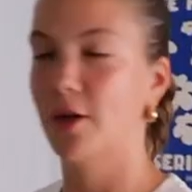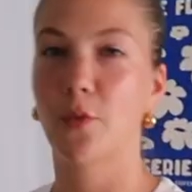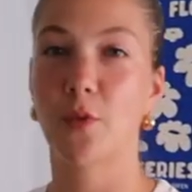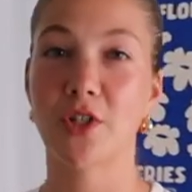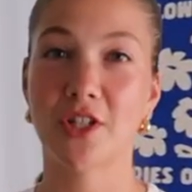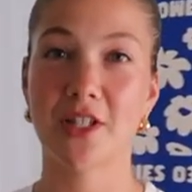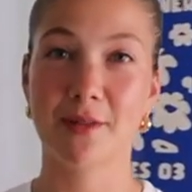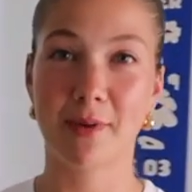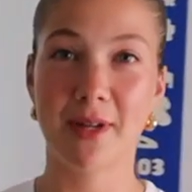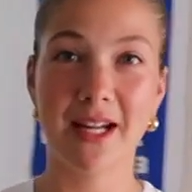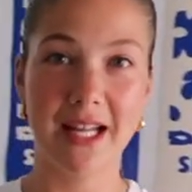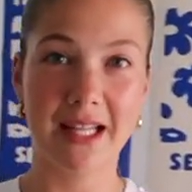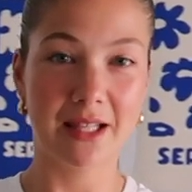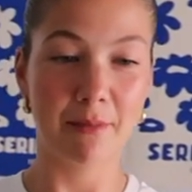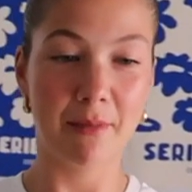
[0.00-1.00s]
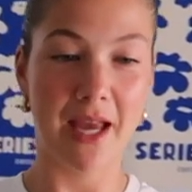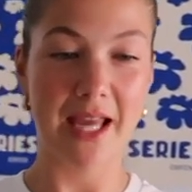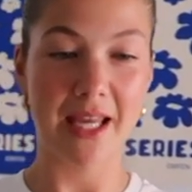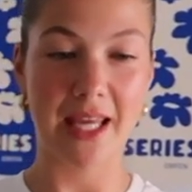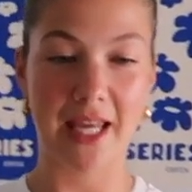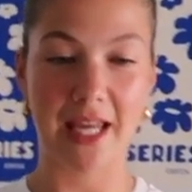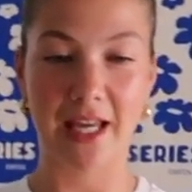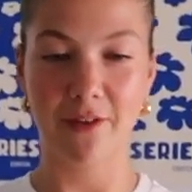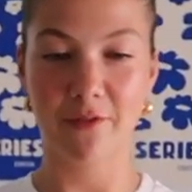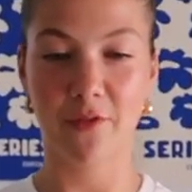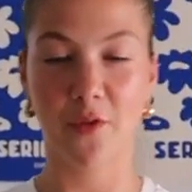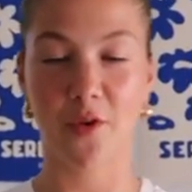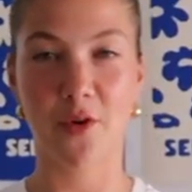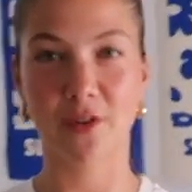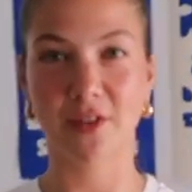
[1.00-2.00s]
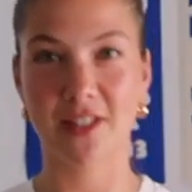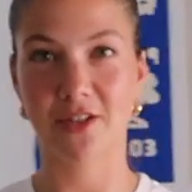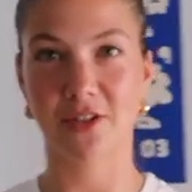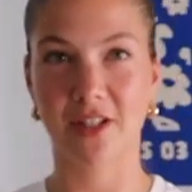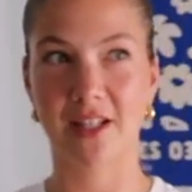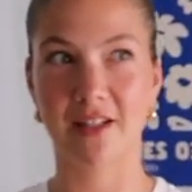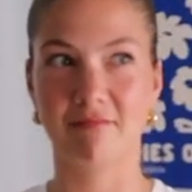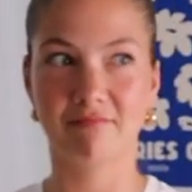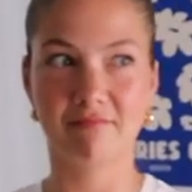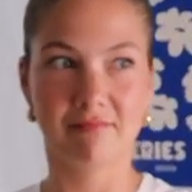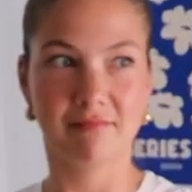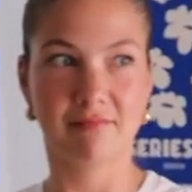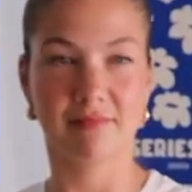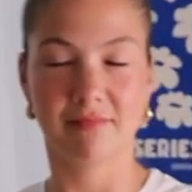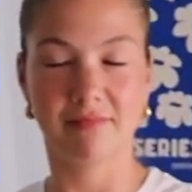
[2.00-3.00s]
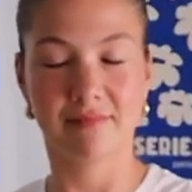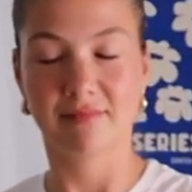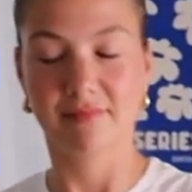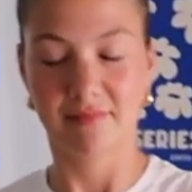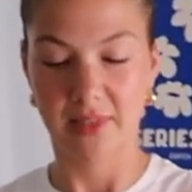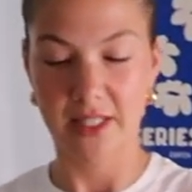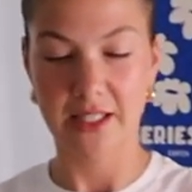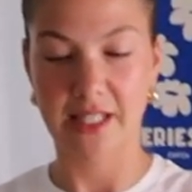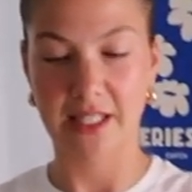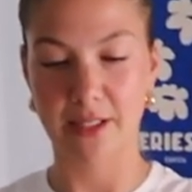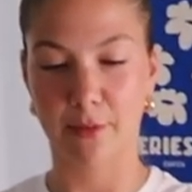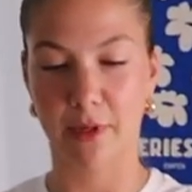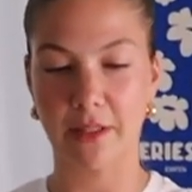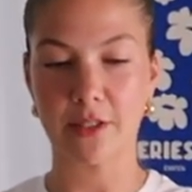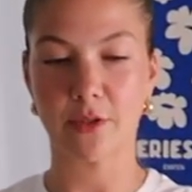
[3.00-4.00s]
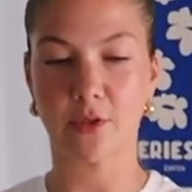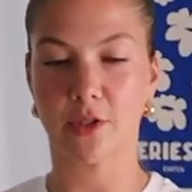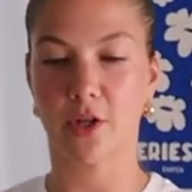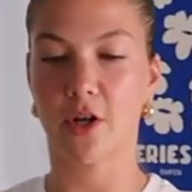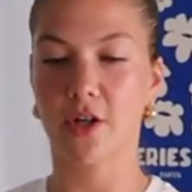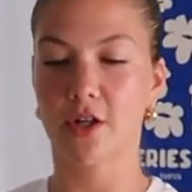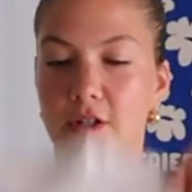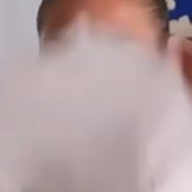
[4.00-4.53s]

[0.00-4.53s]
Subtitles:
which has been in the making for literally 6 months or so.